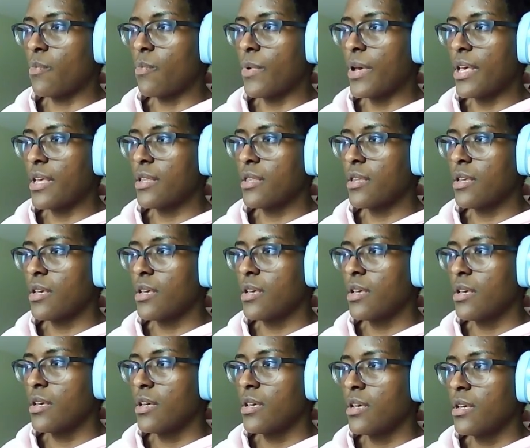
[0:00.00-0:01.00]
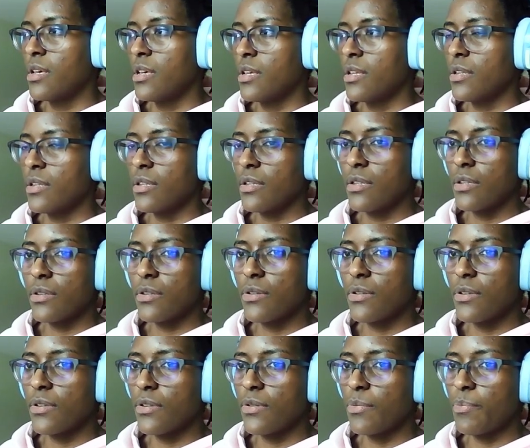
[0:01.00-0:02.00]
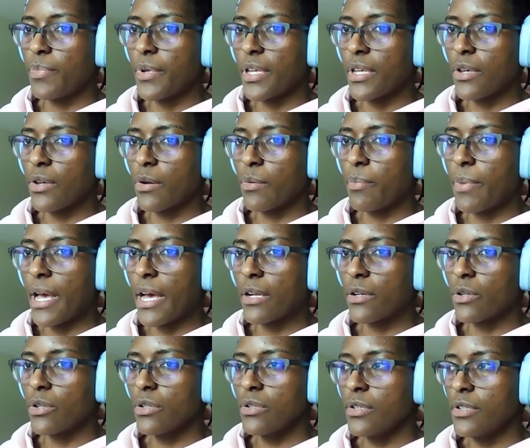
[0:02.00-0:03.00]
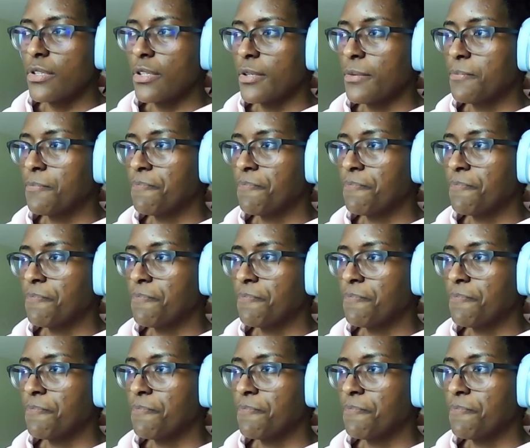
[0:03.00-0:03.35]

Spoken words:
when to pick your battles.